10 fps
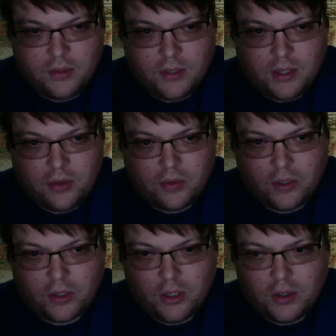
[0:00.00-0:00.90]
and you're going
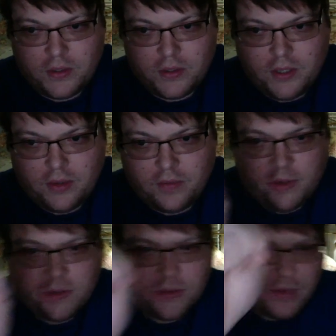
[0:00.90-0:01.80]
to close the other
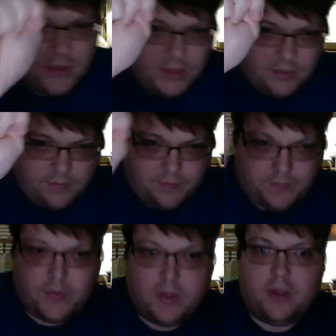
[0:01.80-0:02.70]
fingers around it.
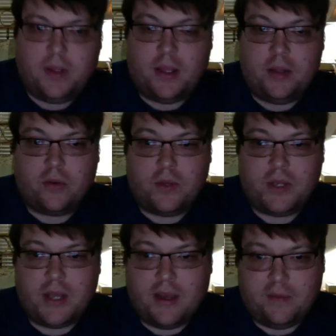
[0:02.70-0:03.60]
And you're going to have